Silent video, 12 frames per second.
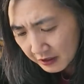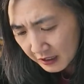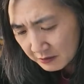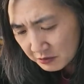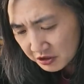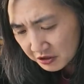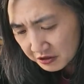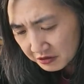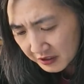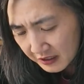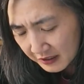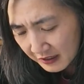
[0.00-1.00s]
I'm sure you
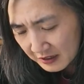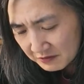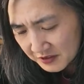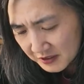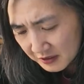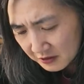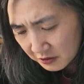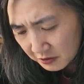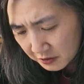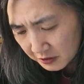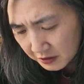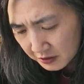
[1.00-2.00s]
can. I've seen
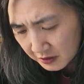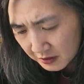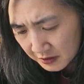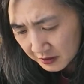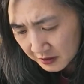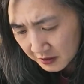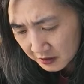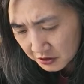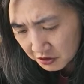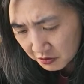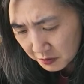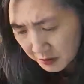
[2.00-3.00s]
your
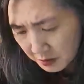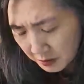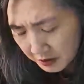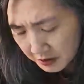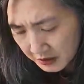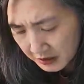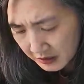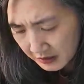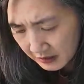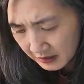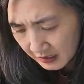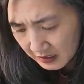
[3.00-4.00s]
jewelry work
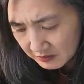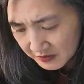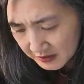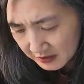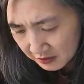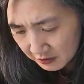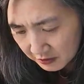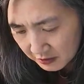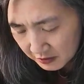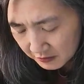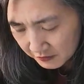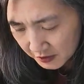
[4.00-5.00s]
and I've seen
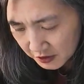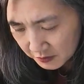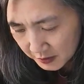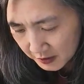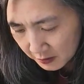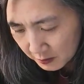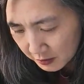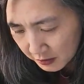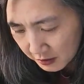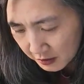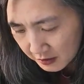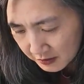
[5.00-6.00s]
your French beading
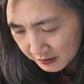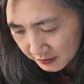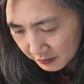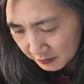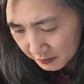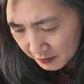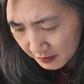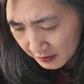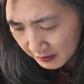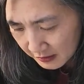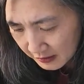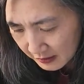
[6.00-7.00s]
work. So
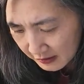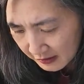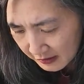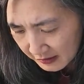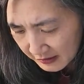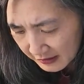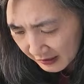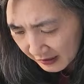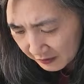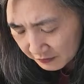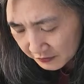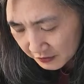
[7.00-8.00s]
I
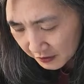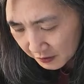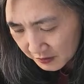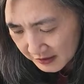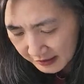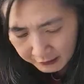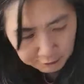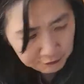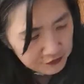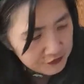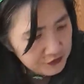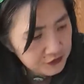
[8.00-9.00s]
have no
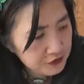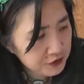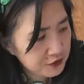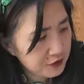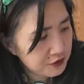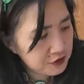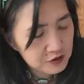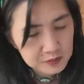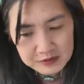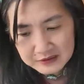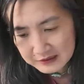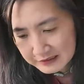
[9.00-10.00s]
doubts on your
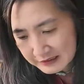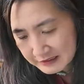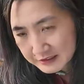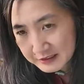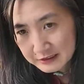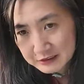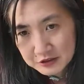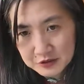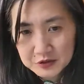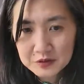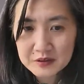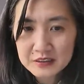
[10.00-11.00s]
abilities to
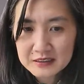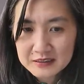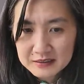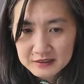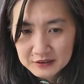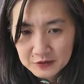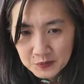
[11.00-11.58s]
do this.